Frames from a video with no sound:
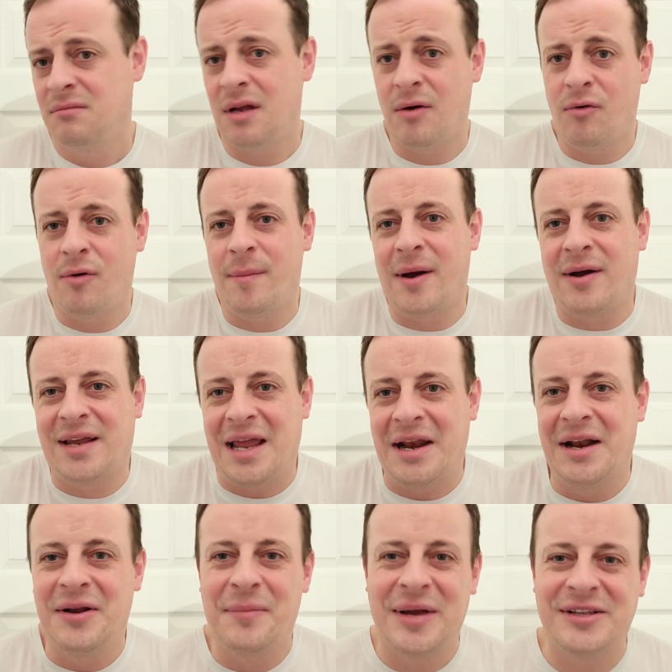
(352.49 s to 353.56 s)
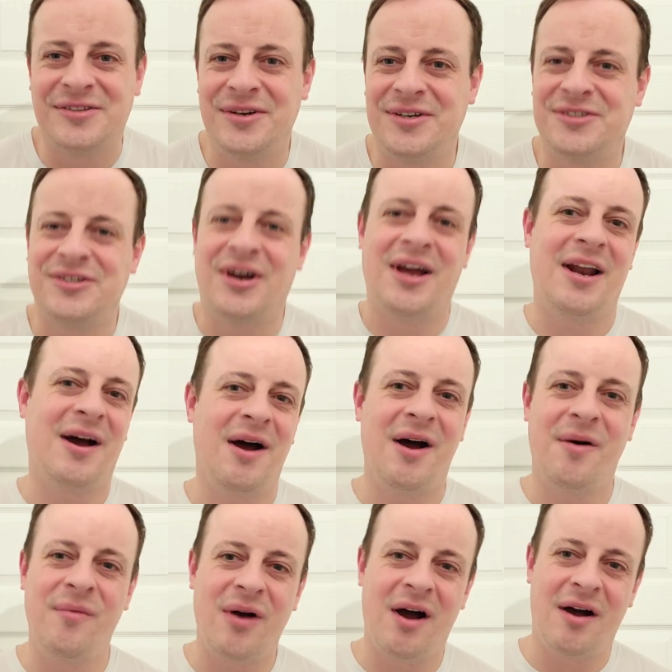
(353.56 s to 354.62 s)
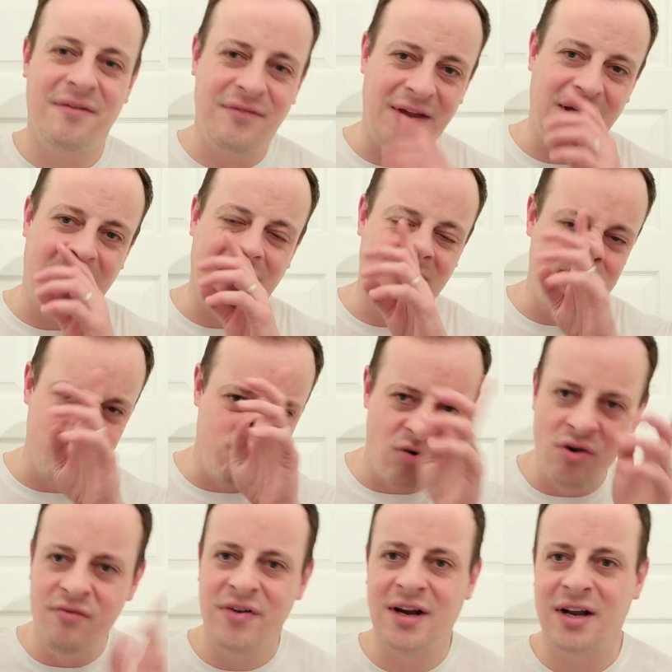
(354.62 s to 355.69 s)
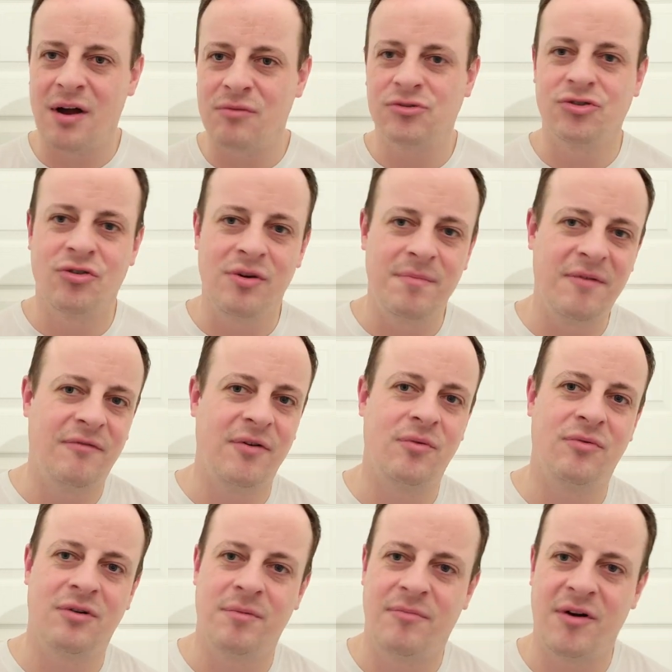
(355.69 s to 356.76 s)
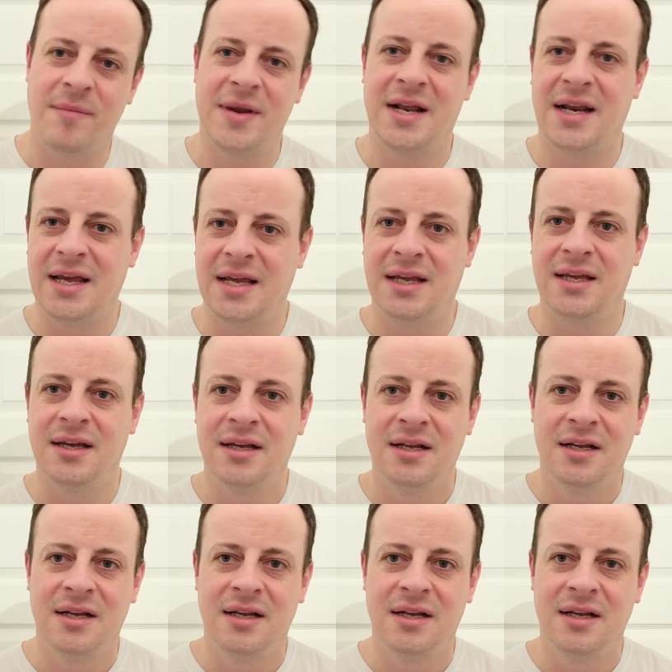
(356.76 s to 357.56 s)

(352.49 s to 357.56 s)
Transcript: Or am I getting a little bit too excited? I think a proven goal-scoring midfielder in the Premier League,